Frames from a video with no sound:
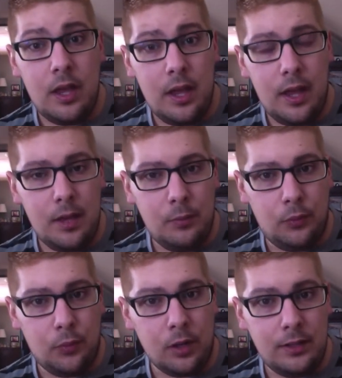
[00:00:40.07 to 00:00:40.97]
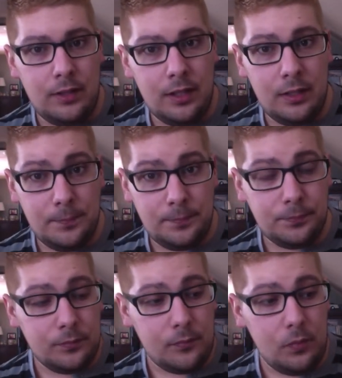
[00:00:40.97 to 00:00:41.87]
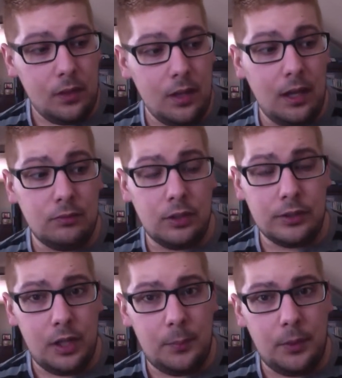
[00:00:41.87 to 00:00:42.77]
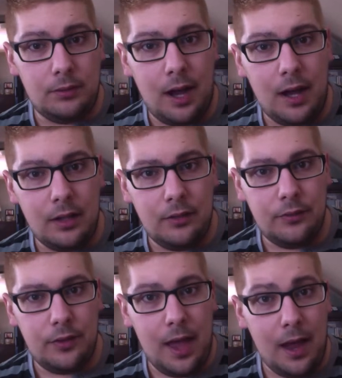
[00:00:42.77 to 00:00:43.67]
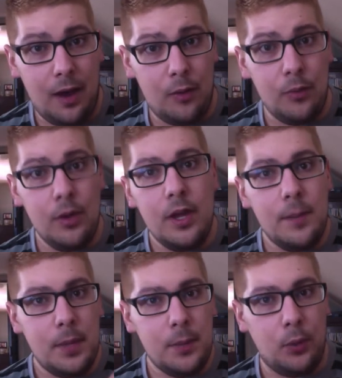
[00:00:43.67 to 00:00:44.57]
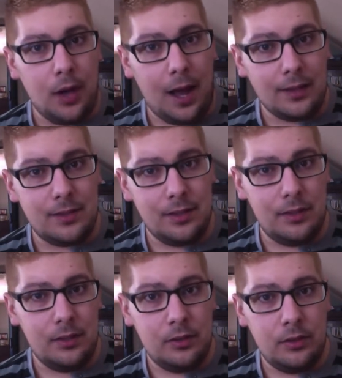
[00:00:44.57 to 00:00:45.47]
and before I did it I looked up a lot of how people got to,